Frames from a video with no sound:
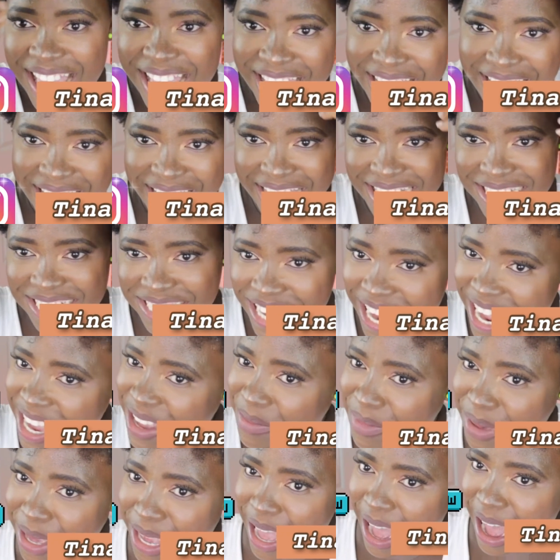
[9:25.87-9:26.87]
And check
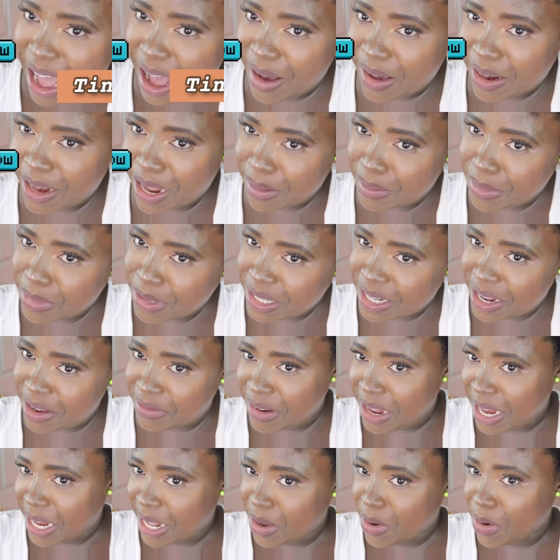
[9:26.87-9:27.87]
me out. I'm
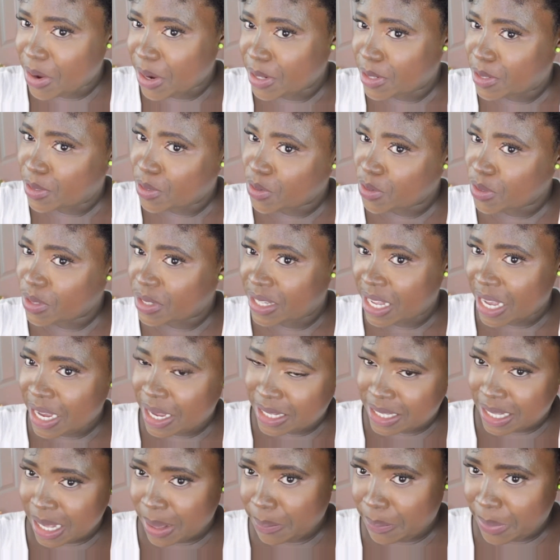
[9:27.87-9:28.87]
definitely going to take
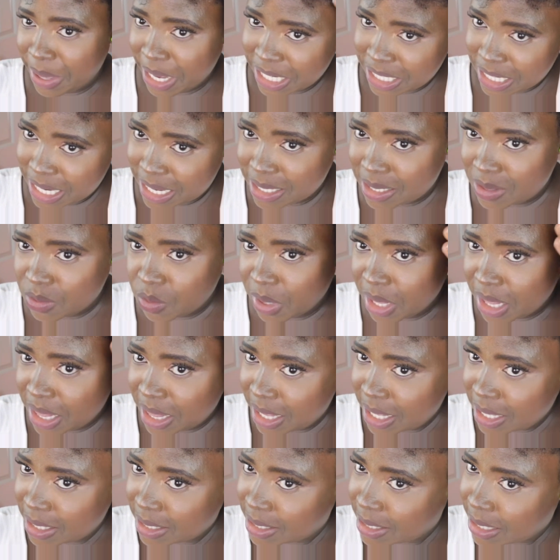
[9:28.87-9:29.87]
some pictures with
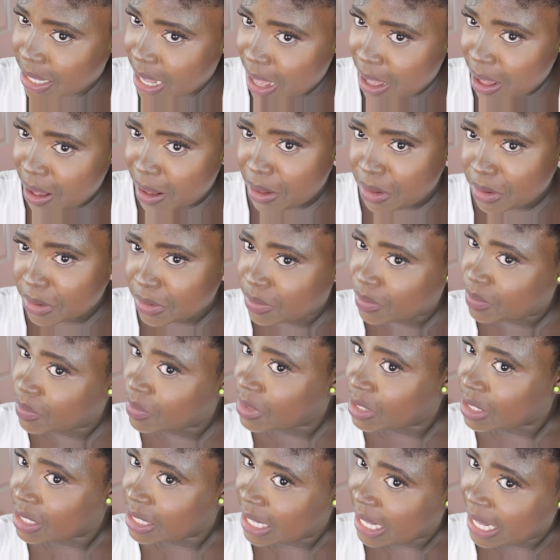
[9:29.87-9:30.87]
this style
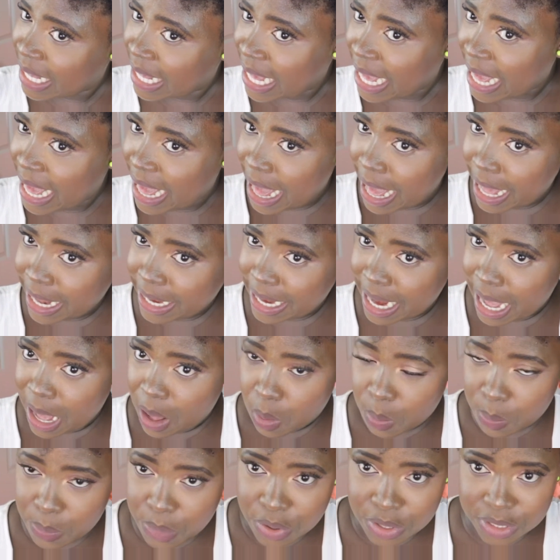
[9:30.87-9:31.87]
and
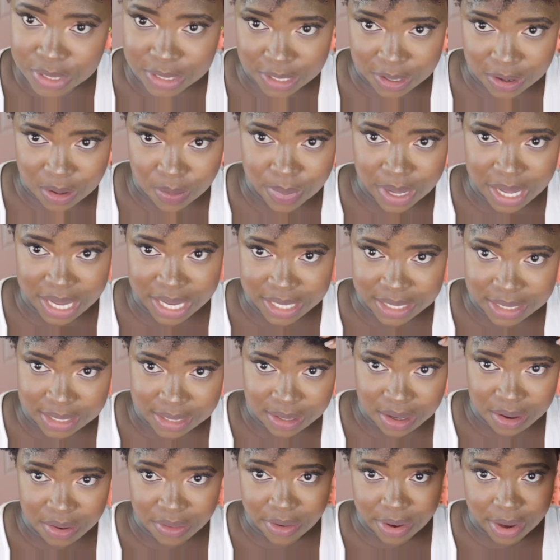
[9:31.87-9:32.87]
I'll post it on my
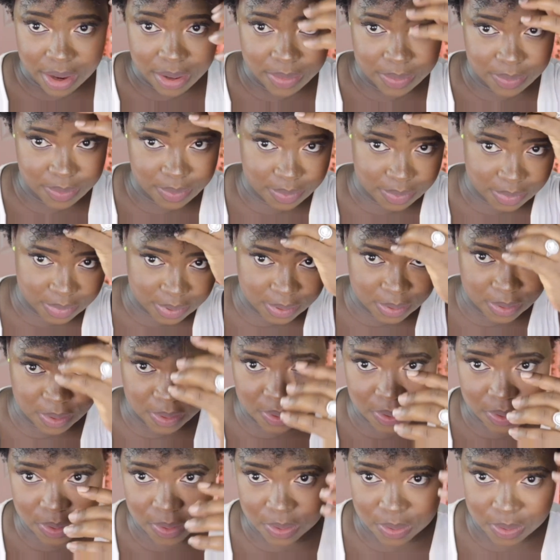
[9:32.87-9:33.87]
Instagram.
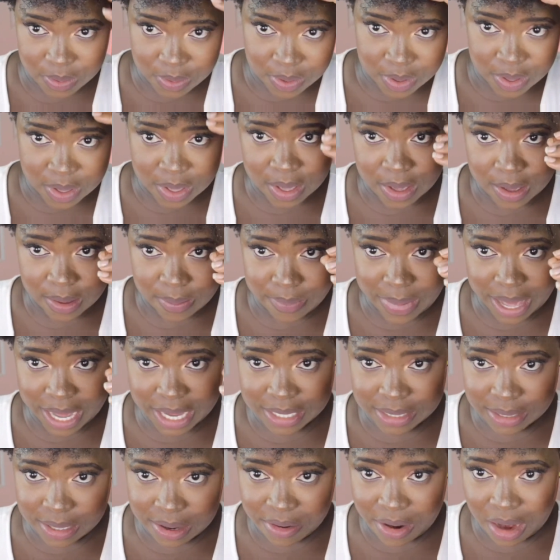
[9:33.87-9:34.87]
So my
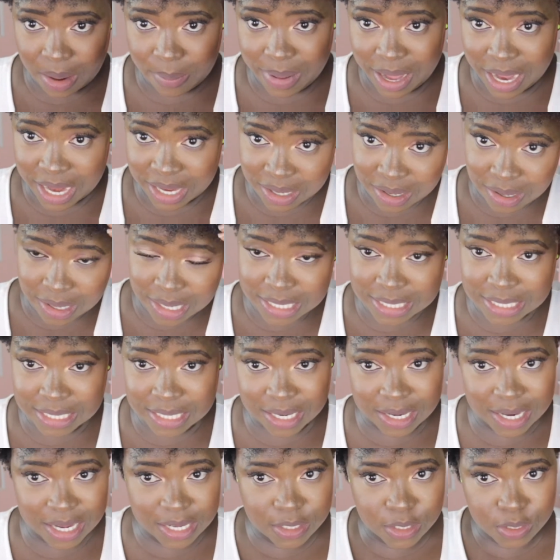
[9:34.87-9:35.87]
Instagram handle is
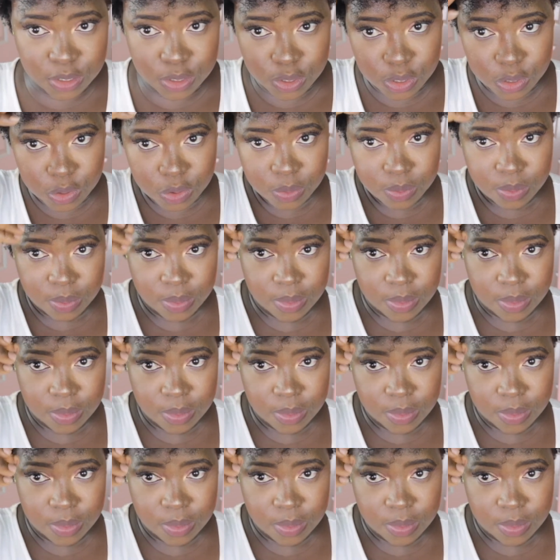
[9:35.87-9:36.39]
Tinastube.